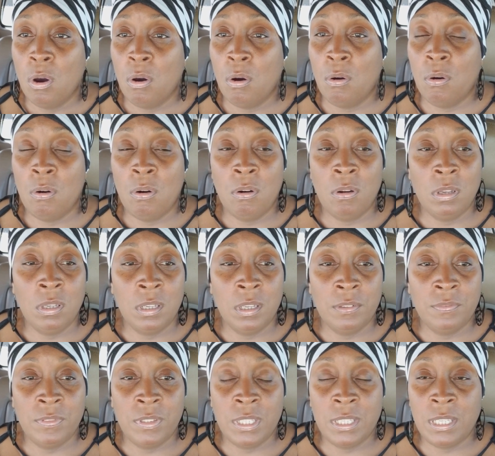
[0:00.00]
all
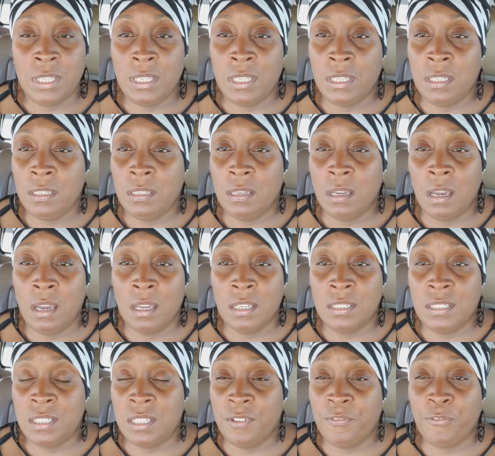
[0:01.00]
of the
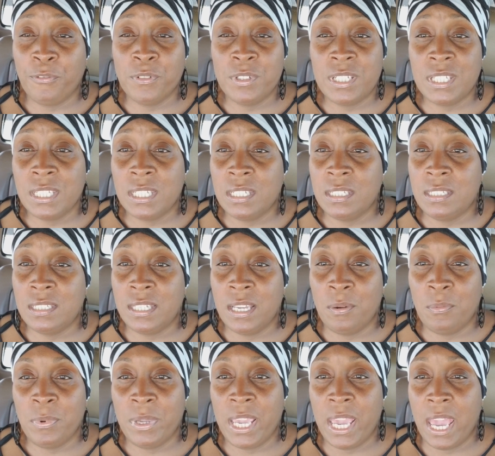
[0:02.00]
uh, differences
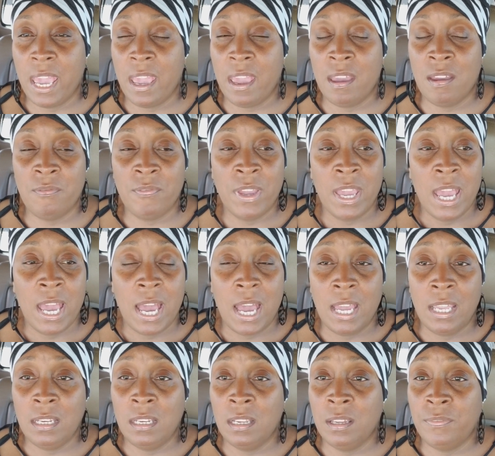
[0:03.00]
that we have.
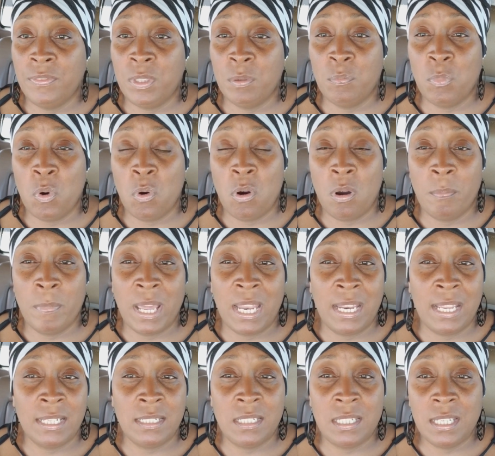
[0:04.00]
I love them all. My
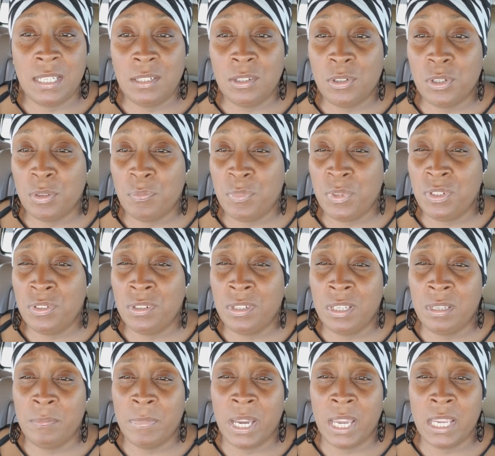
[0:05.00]
Latino
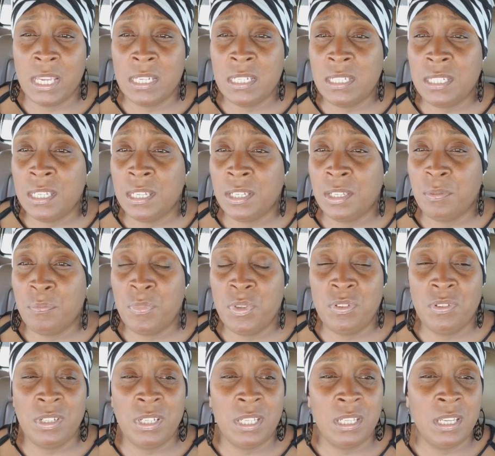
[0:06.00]
community, my Indian
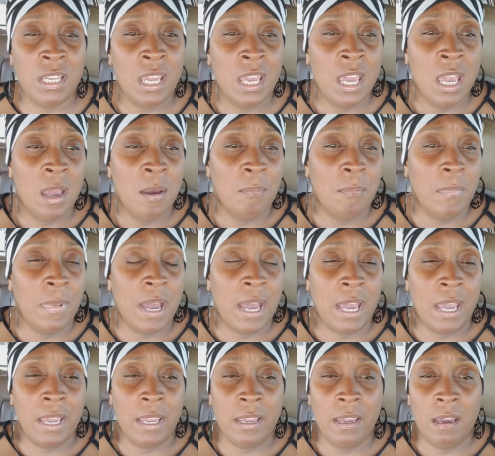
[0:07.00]
community,
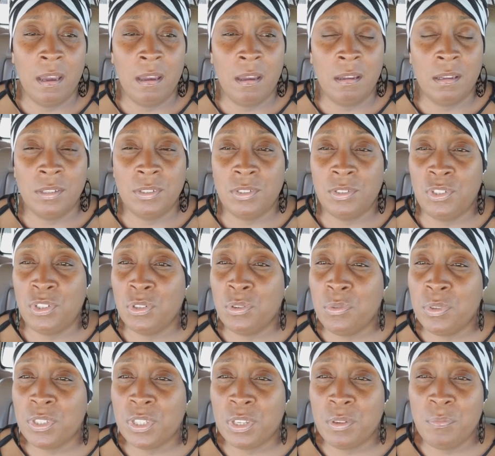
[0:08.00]
my uh,
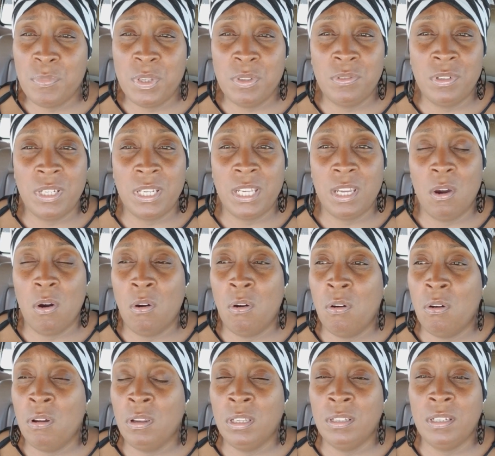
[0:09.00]
Jewish community,
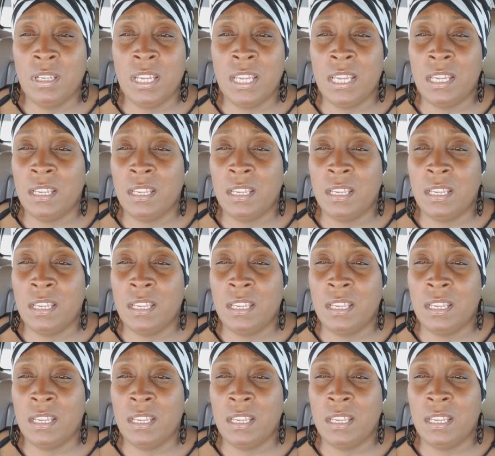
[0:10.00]
all of,